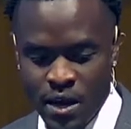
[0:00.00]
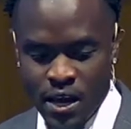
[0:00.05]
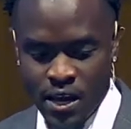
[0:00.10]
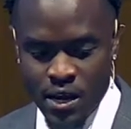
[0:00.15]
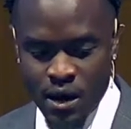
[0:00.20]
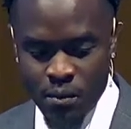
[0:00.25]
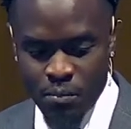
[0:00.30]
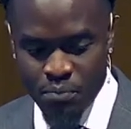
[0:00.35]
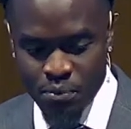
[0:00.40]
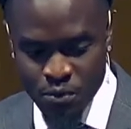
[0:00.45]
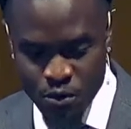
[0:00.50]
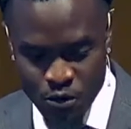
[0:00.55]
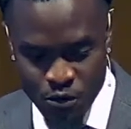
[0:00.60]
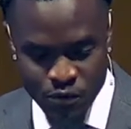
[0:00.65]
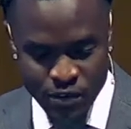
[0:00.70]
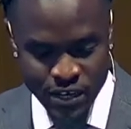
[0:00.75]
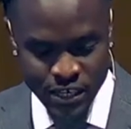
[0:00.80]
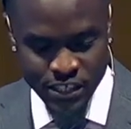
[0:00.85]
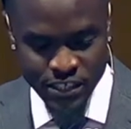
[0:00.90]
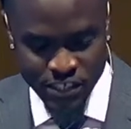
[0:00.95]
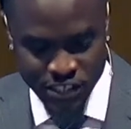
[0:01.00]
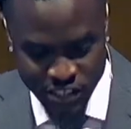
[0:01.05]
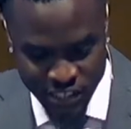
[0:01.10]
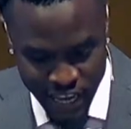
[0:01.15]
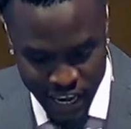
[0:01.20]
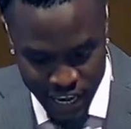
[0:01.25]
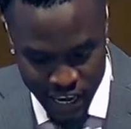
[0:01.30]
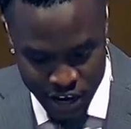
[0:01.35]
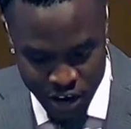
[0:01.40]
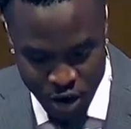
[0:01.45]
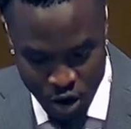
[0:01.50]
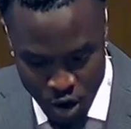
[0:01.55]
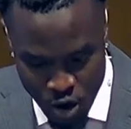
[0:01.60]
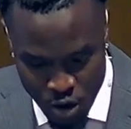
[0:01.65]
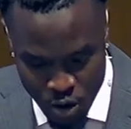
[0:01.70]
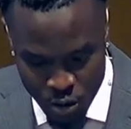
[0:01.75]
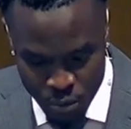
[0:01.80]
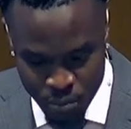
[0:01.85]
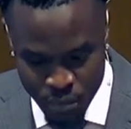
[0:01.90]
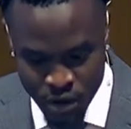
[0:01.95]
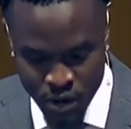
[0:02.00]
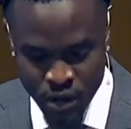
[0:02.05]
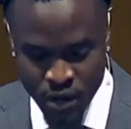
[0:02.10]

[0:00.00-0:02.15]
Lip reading: and approve his staying home